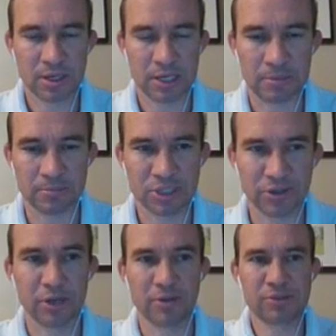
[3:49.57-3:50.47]
So,
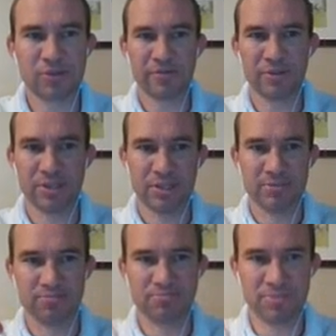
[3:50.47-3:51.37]
it's
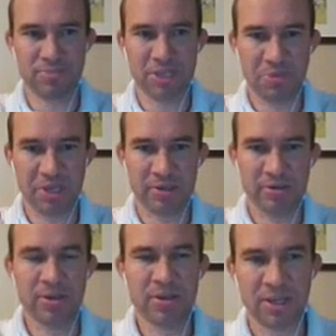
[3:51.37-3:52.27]
roughly this big,
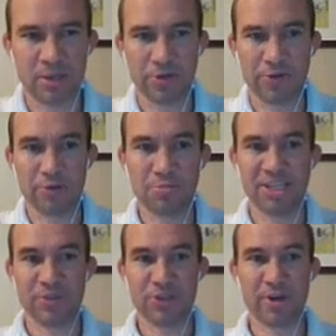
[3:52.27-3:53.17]
and we're going to
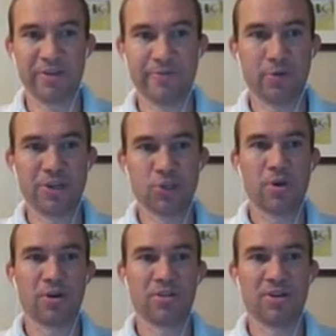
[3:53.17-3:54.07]
replace it with a 24-inch
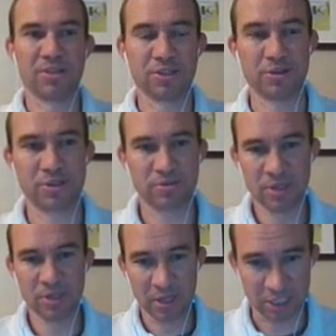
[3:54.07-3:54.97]
water line. So it's
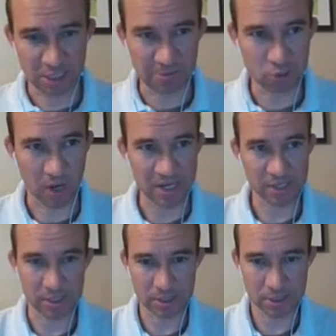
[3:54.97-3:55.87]
going to be
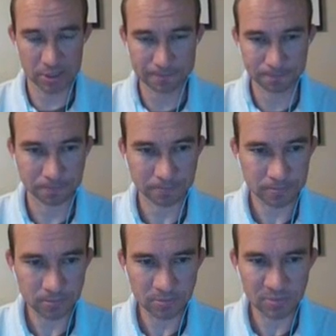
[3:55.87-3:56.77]
twice
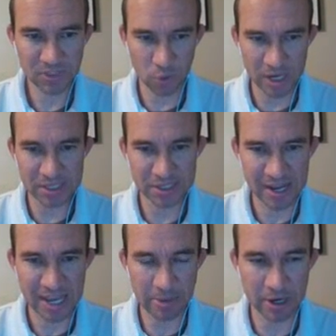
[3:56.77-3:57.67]
the
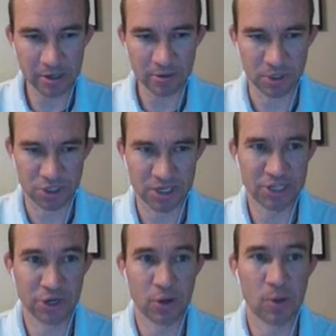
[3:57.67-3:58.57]
diameter, which is
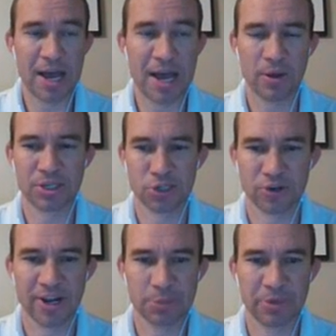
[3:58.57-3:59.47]
actually going to allow us to
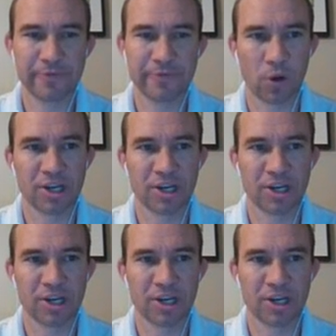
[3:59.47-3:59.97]
transmit 4